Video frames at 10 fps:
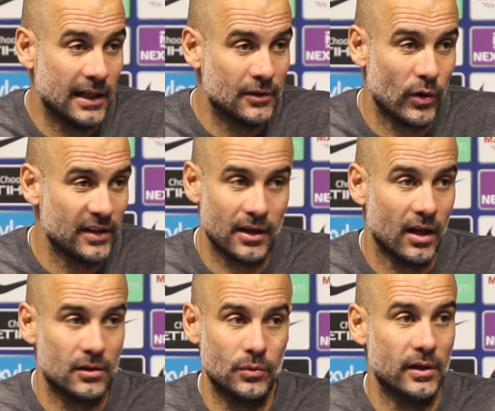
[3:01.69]
I trust a
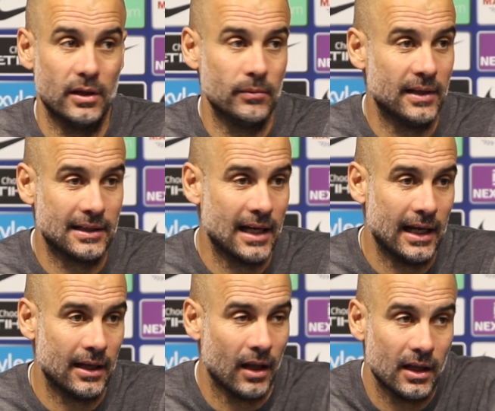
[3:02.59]
lot with him, that
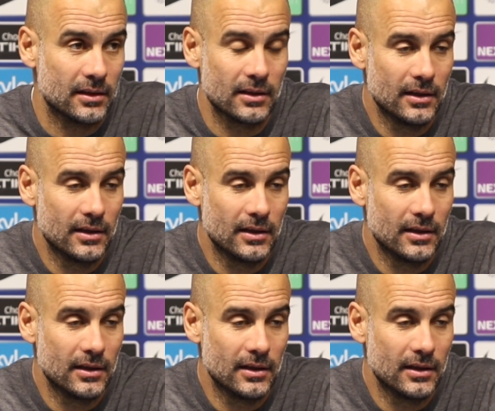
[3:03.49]
guy, a lot.